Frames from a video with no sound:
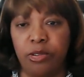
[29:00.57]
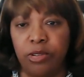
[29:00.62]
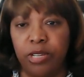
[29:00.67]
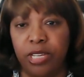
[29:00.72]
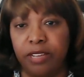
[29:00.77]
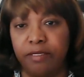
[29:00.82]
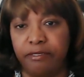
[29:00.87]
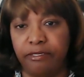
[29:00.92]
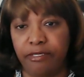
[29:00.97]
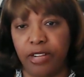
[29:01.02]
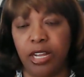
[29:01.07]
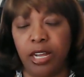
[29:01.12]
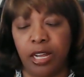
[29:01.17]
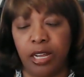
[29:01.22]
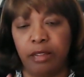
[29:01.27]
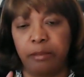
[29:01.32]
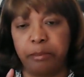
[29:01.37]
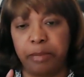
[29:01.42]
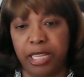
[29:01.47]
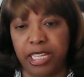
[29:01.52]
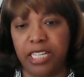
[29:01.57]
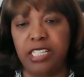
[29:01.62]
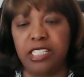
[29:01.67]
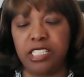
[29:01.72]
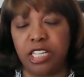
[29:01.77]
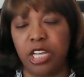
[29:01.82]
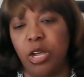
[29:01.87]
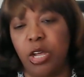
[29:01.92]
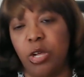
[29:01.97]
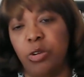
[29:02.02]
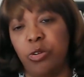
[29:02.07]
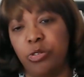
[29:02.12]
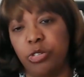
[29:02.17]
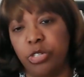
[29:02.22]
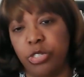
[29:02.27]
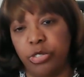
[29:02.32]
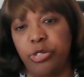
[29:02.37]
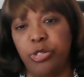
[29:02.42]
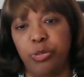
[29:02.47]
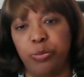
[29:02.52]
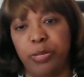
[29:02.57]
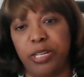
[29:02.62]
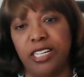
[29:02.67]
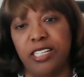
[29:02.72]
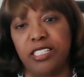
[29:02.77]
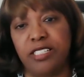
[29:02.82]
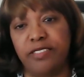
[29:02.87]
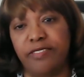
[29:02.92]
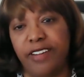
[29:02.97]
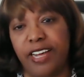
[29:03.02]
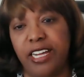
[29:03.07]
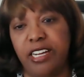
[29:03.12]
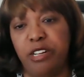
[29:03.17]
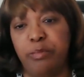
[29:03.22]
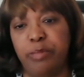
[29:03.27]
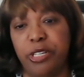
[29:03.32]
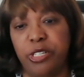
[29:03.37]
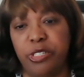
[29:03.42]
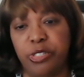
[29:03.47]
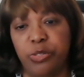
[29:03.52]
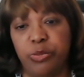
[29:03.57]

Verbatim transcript: can, uh, please go Google Plus, find the post,